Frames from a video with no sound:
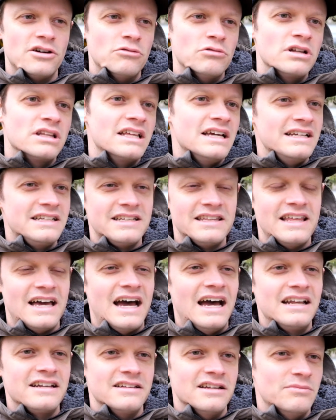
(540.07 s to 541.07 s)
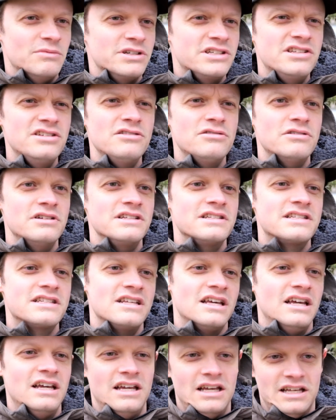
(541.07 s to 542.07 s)
related to that, number two
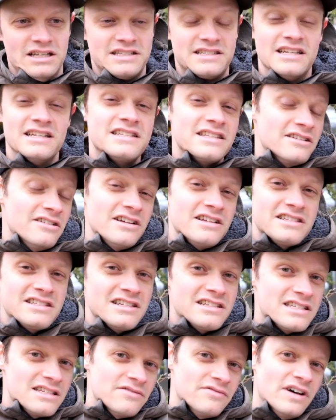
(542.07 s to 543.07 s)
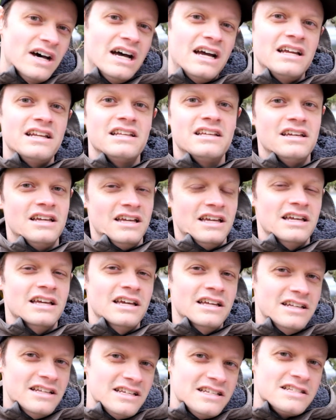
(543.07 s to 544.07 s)
is, since there is this divide,
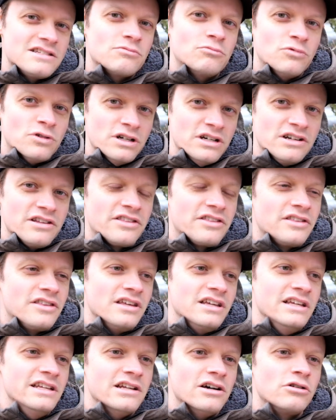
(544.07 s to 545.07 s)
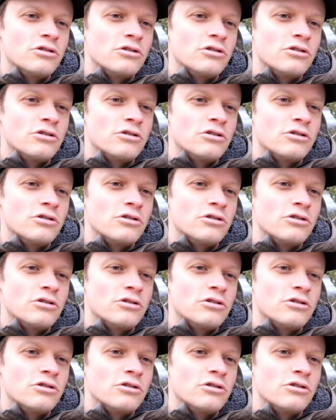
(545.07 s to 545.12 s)
it is worth,